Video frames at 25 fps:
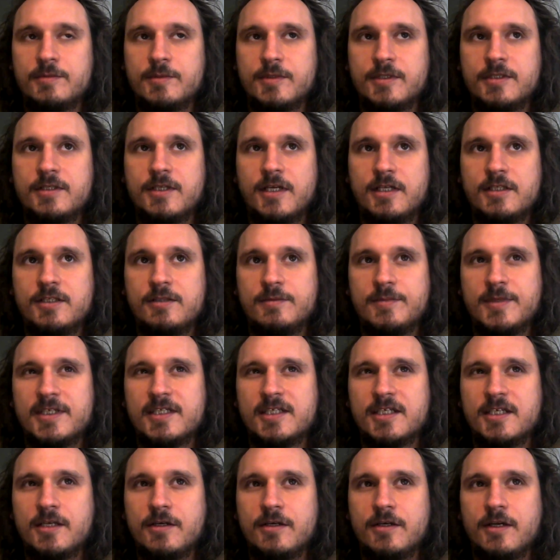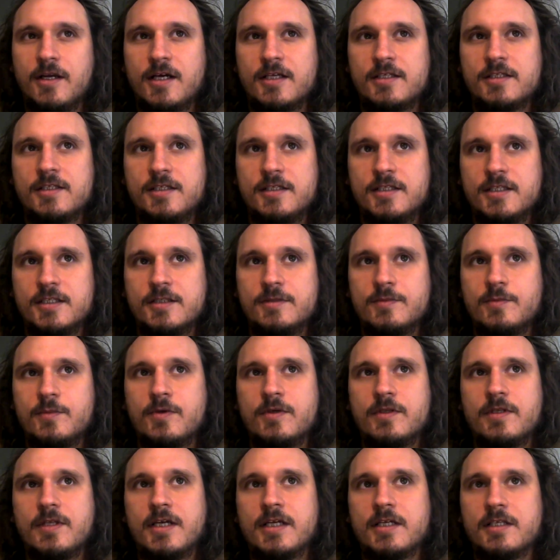But it's not so much curiosity, it's
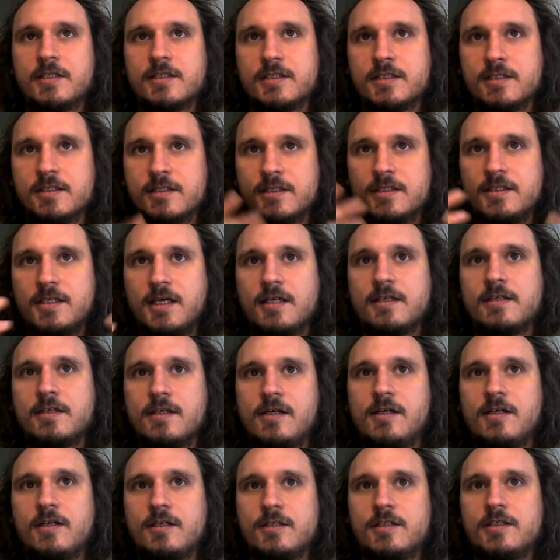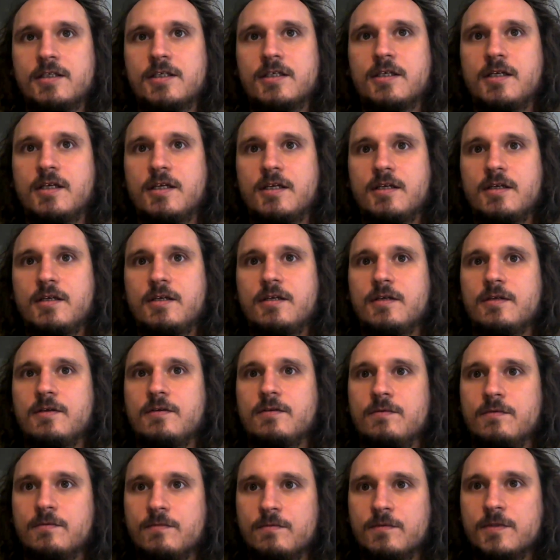more like just the technology
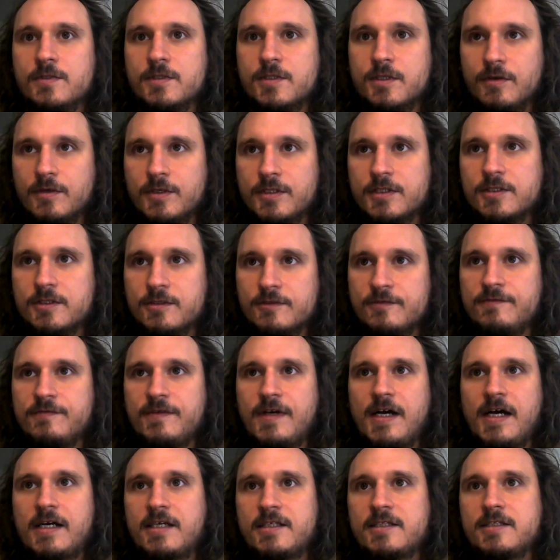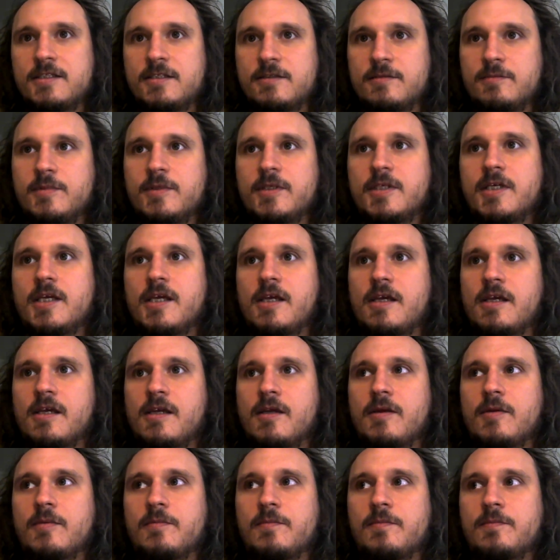was going so fast it
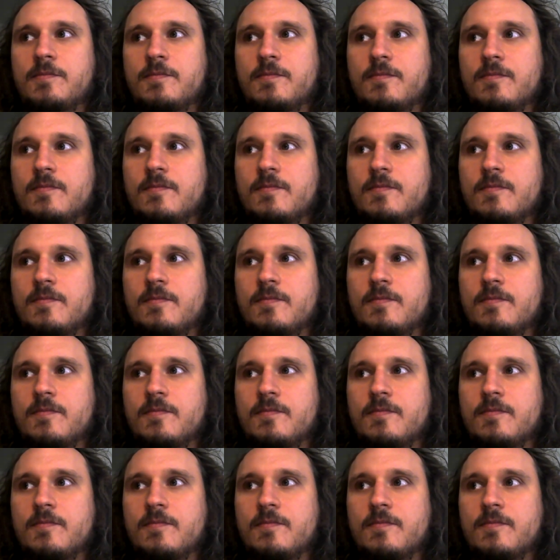became